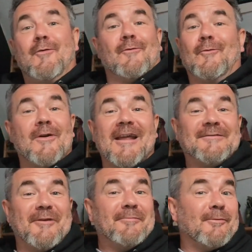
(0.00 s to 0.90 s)
nice
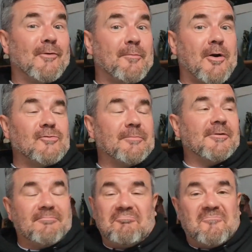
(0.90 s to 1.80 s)
people. We're approachable.
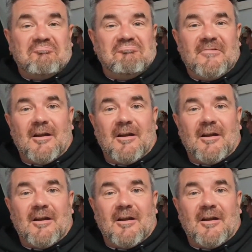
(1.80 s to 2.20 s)
you know,